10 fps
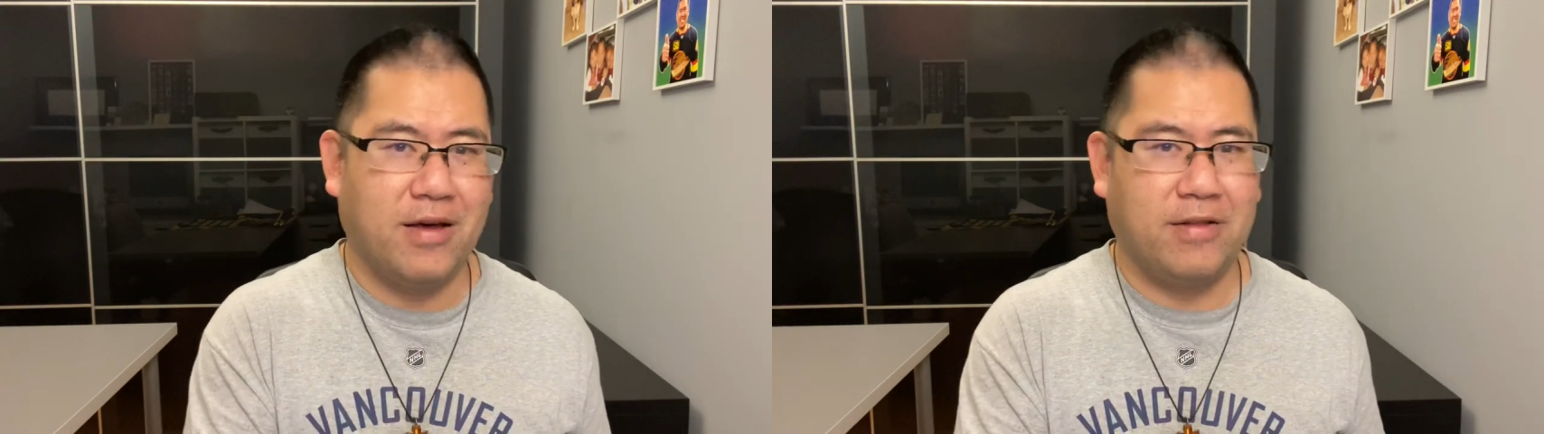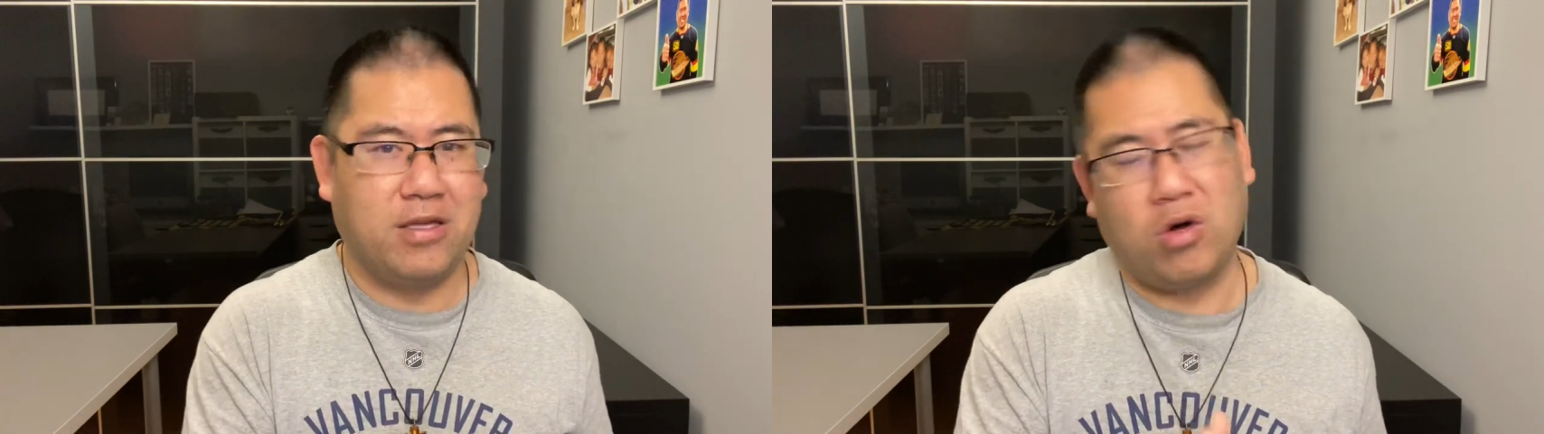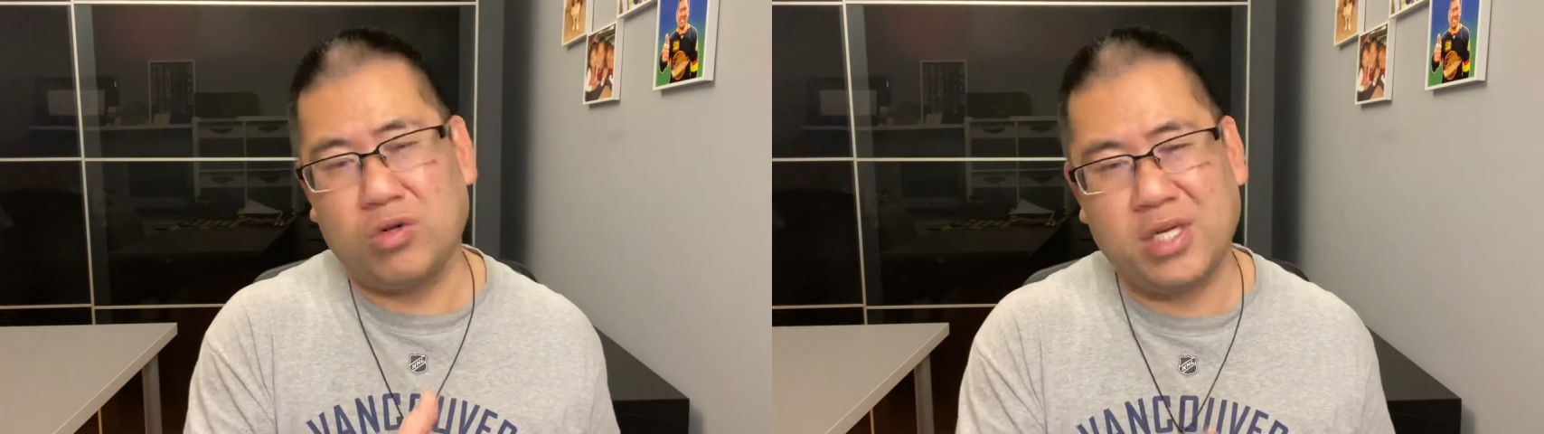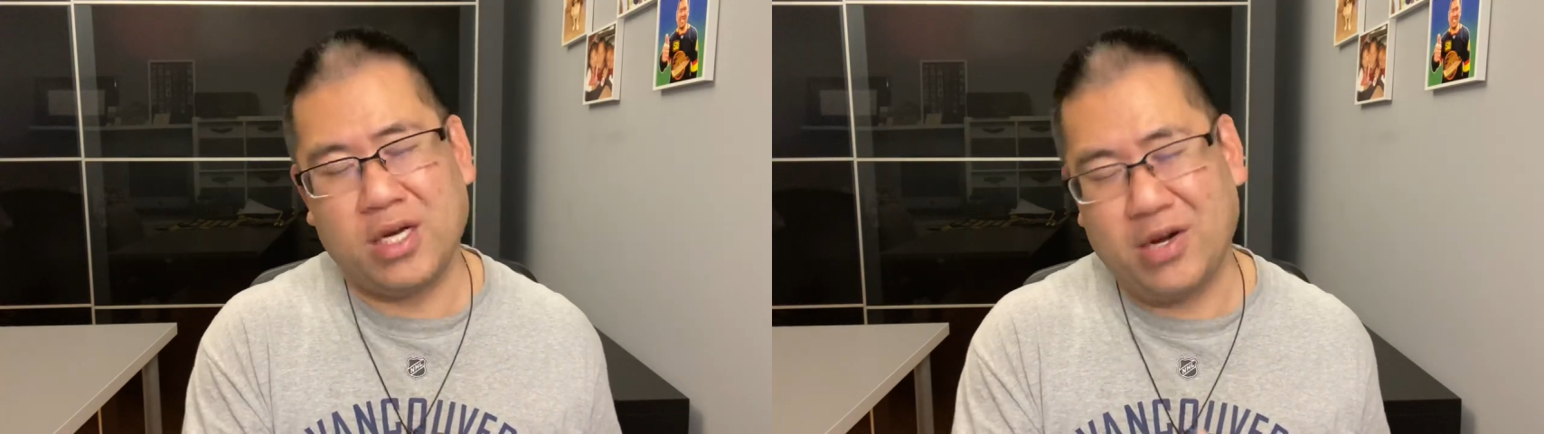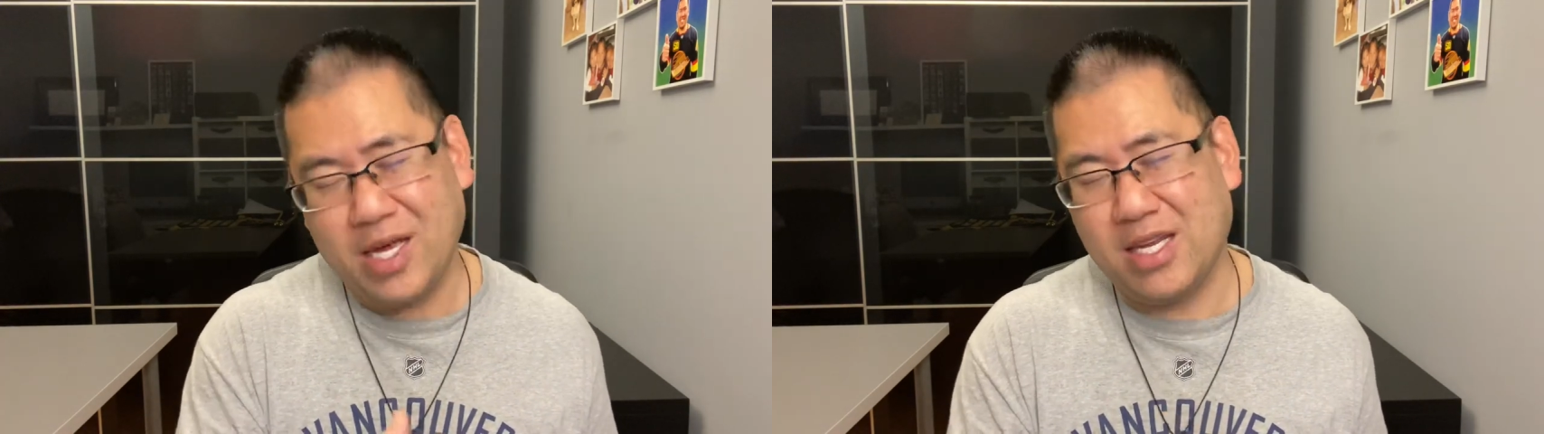the
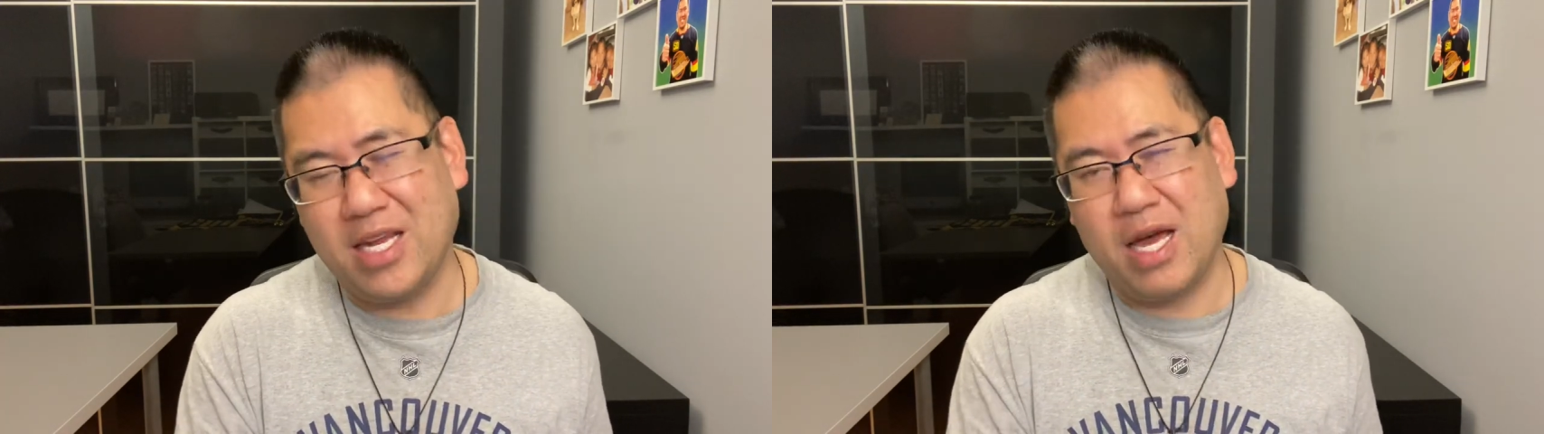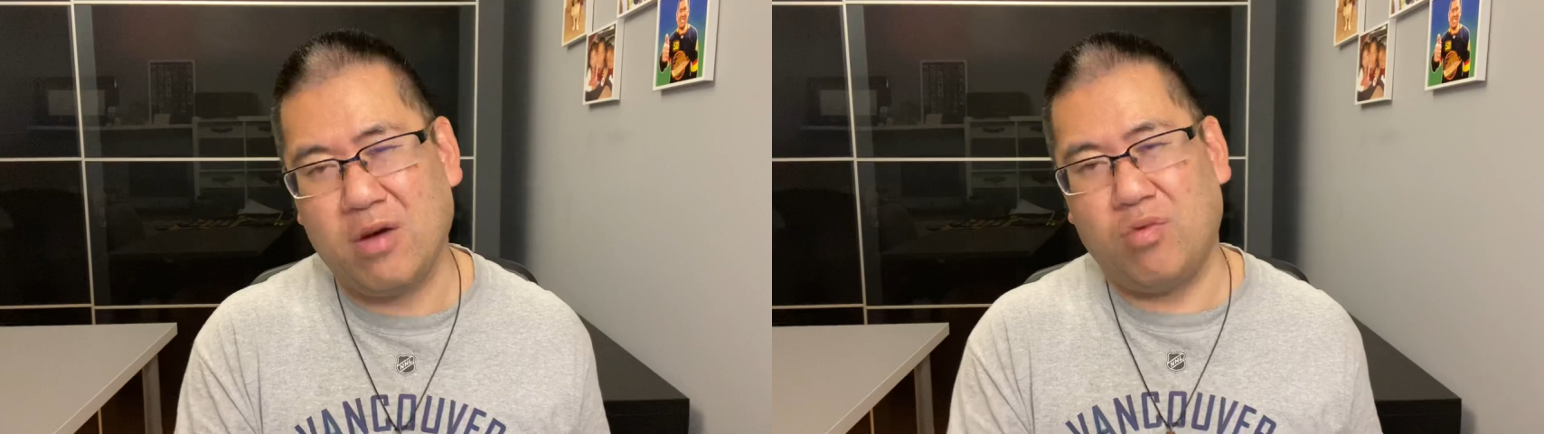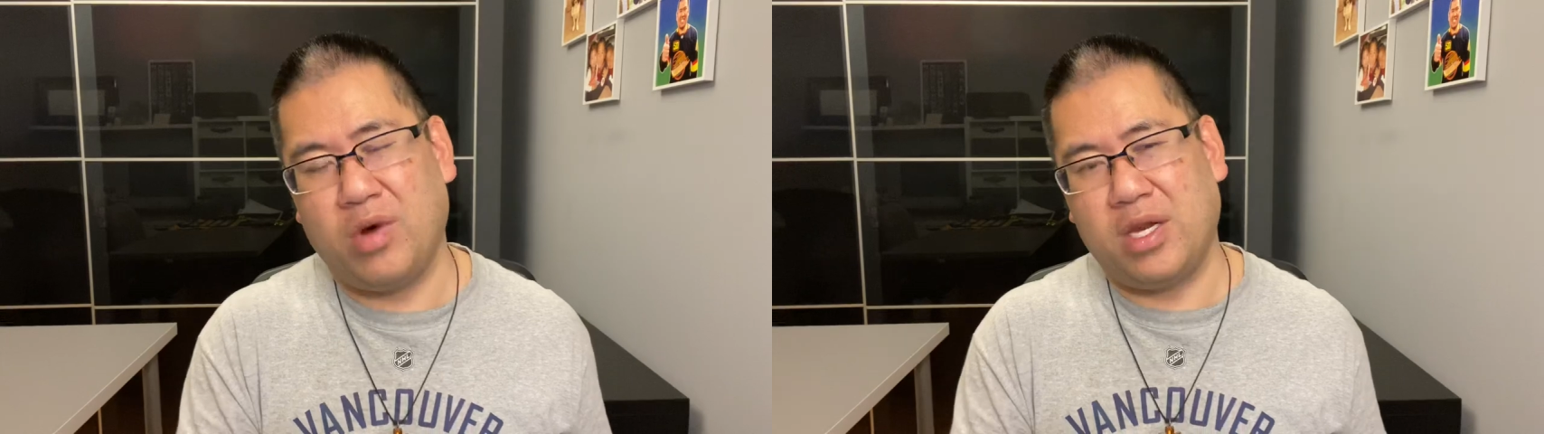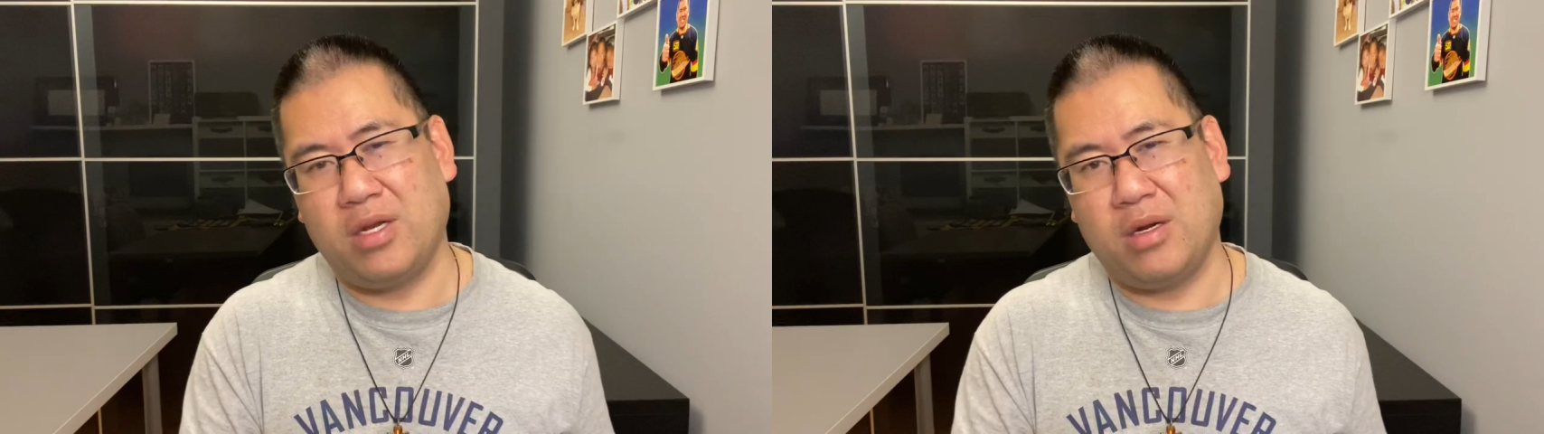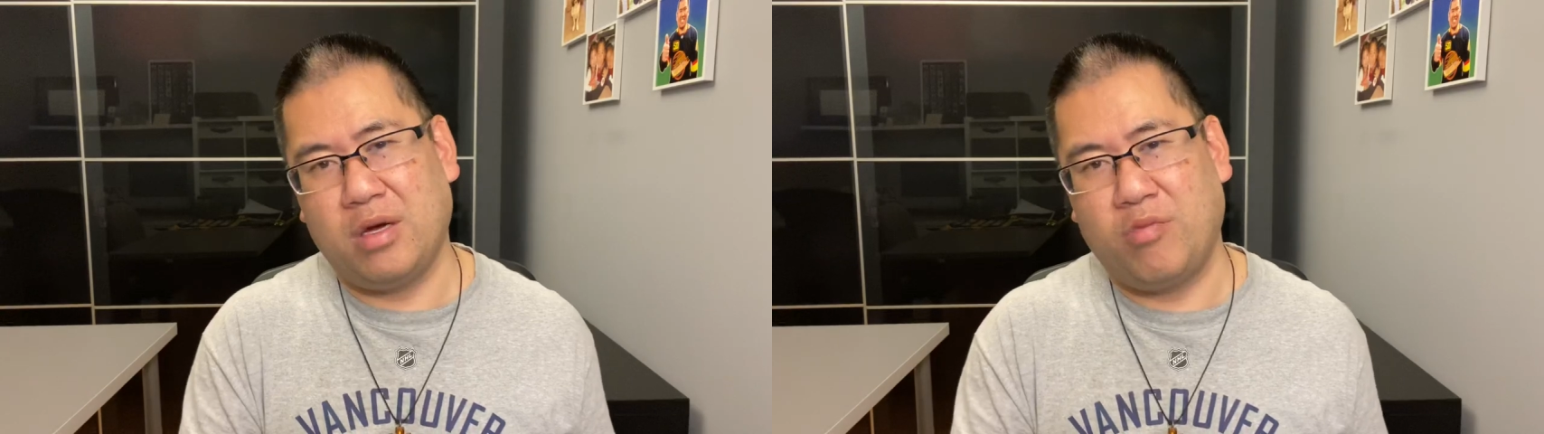goaltender in the net
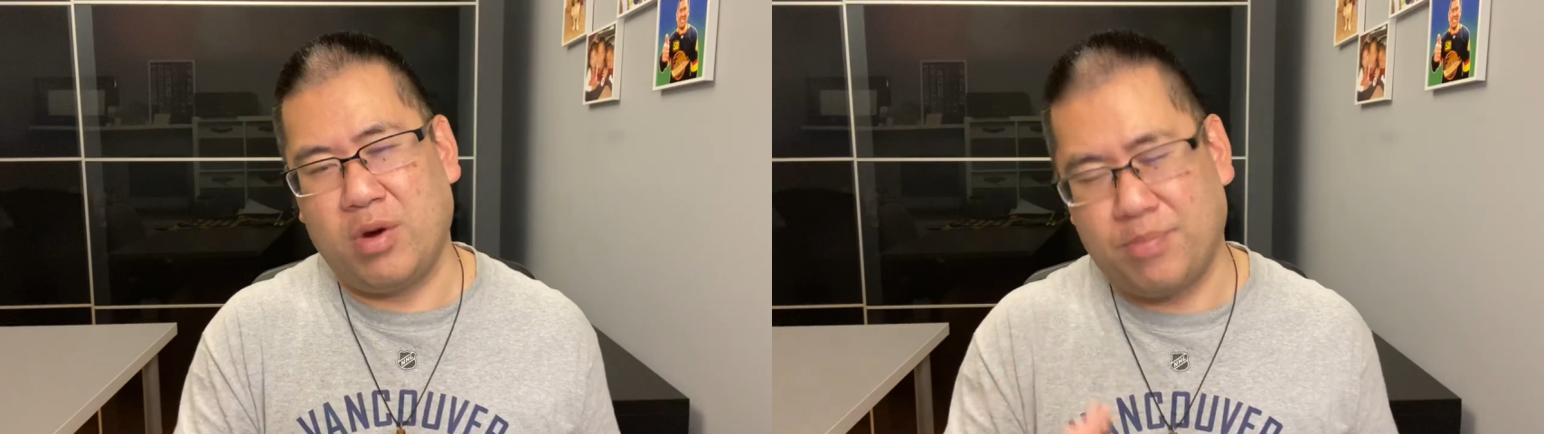when